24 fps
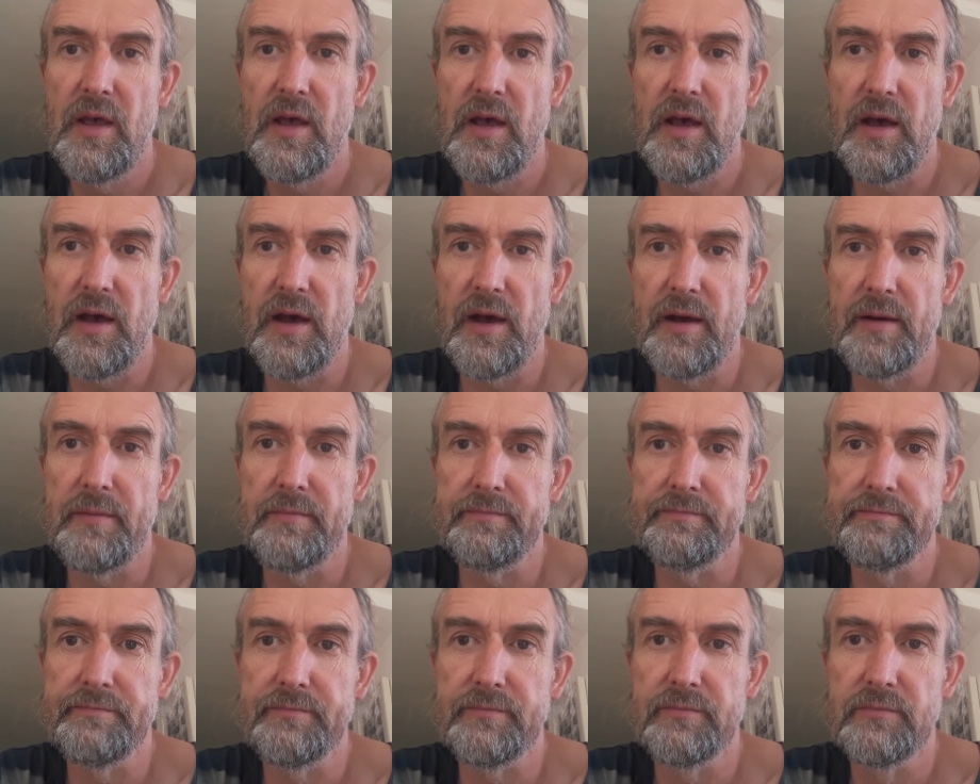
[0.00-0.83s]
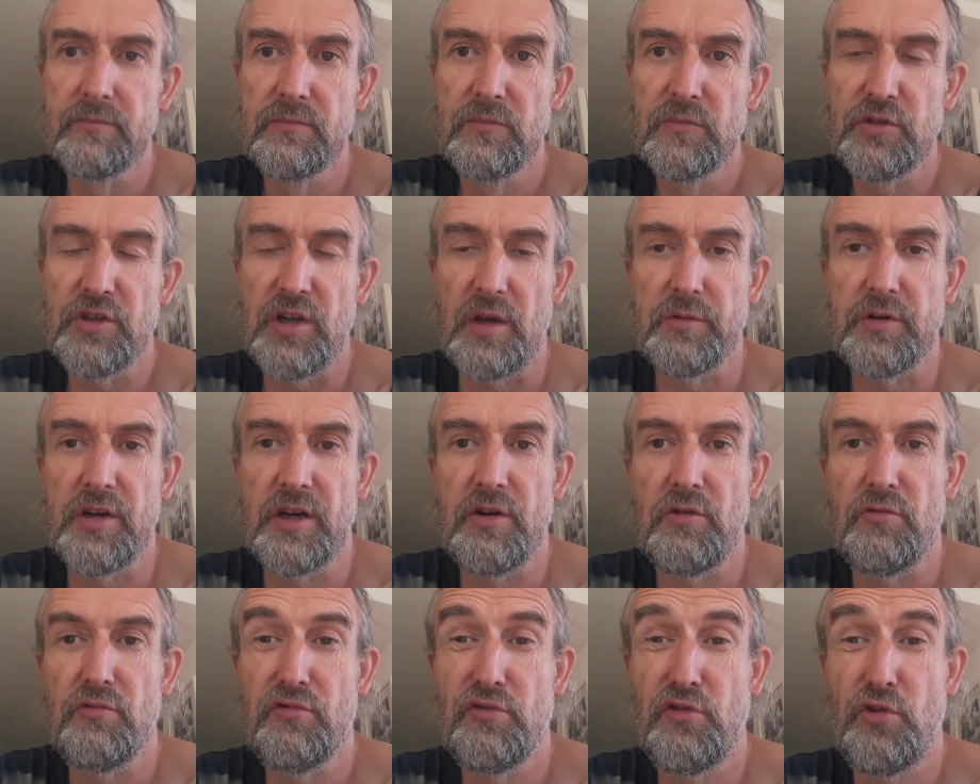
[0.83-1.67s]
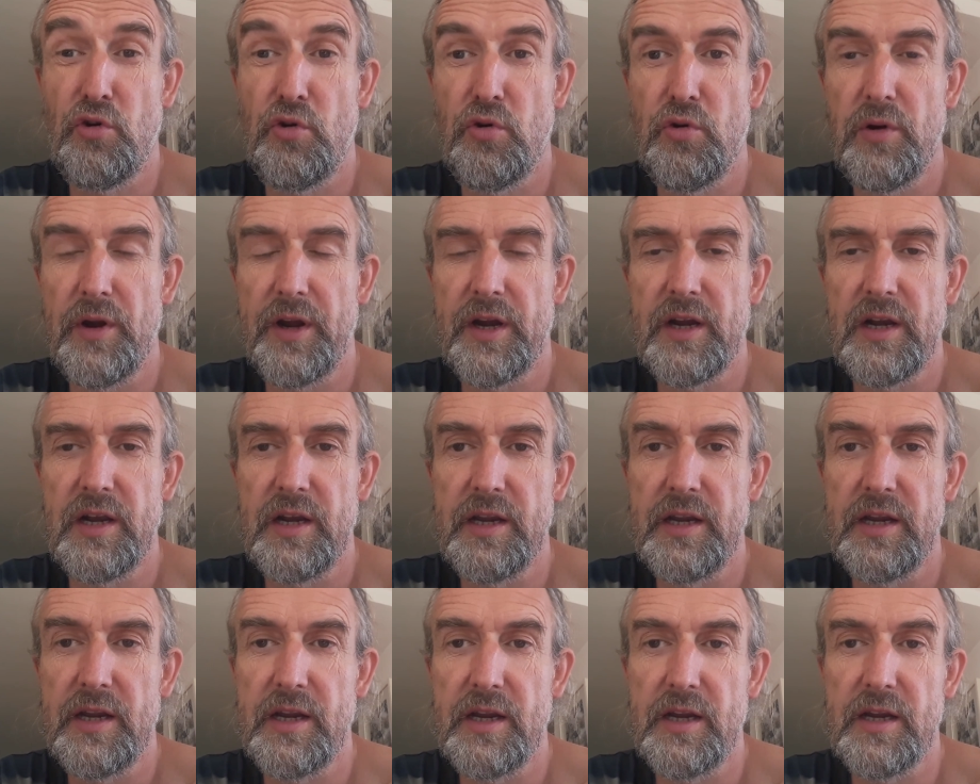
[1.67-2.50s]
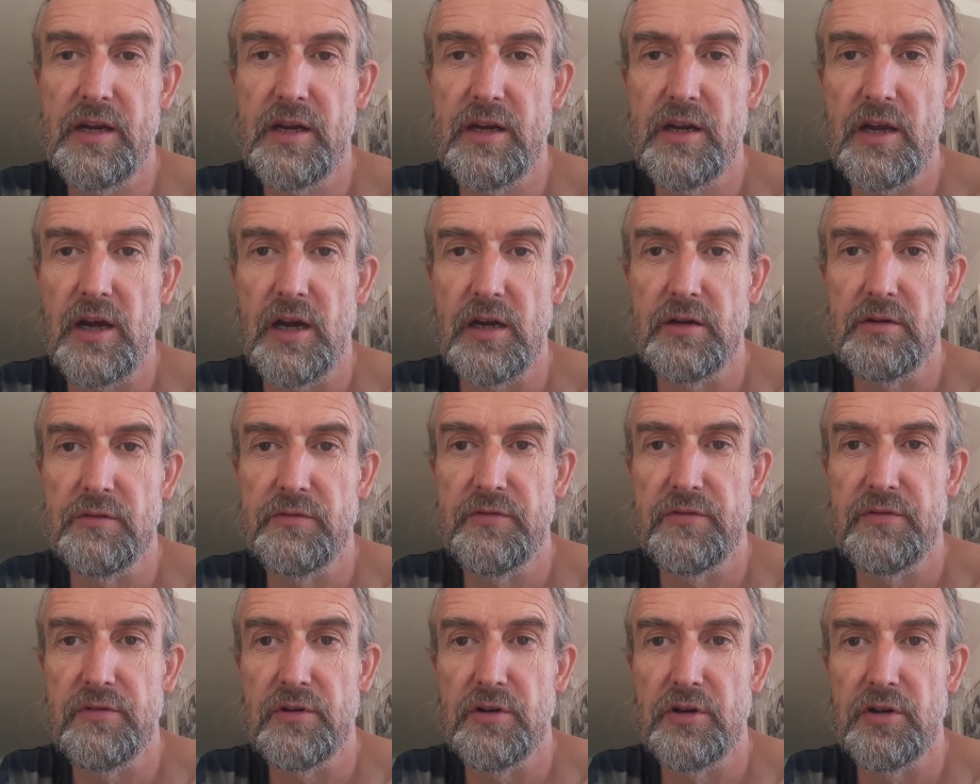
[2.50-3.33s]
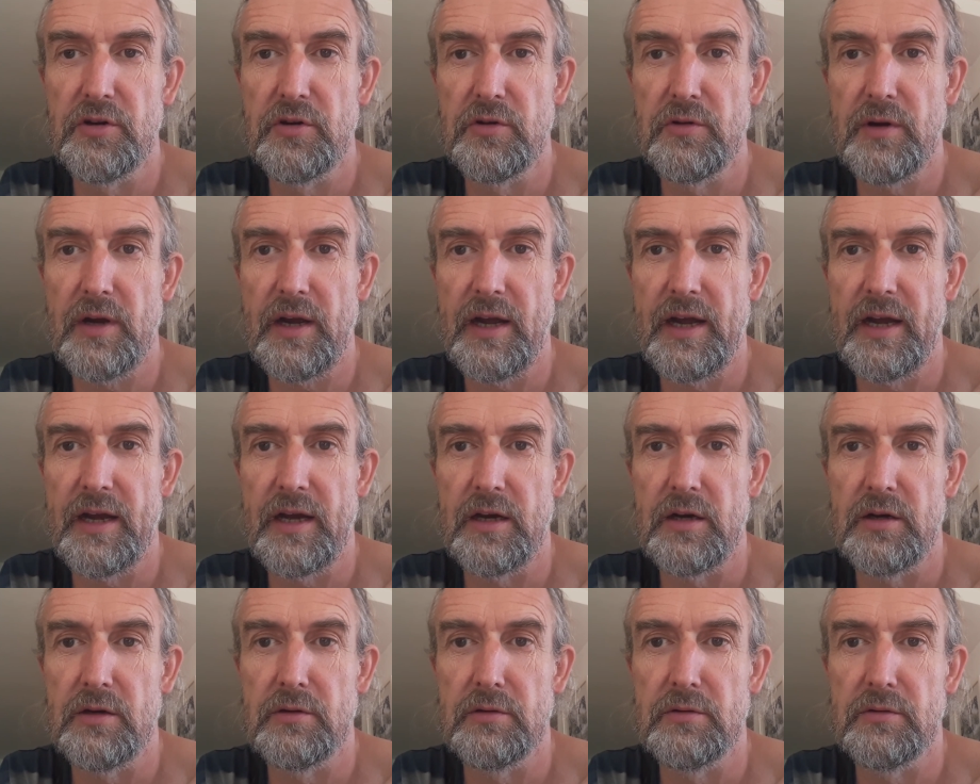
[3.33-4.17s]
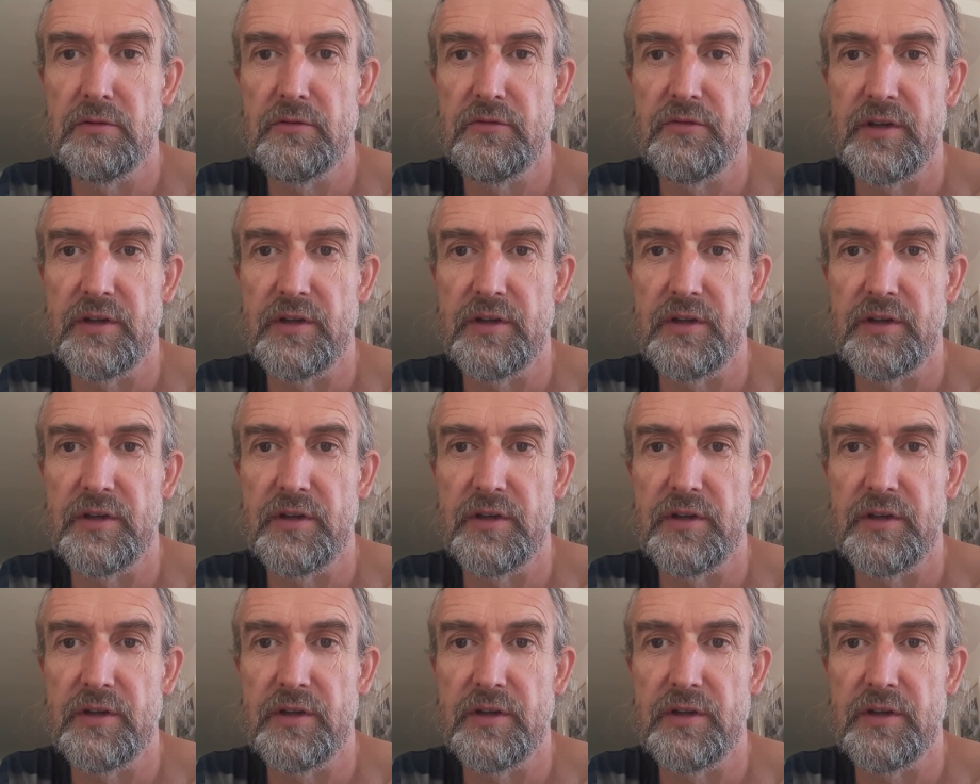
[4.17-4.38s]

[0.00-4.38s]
So I'm going to quickly go through how